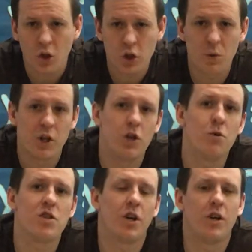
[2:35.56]
You can
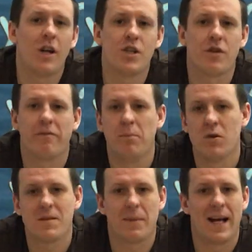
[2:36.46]
use your knowledge of
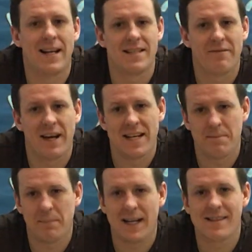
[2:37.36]
multiplying and
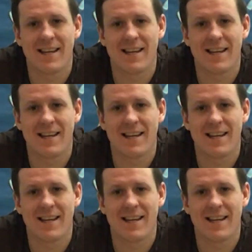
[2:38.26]
dividing by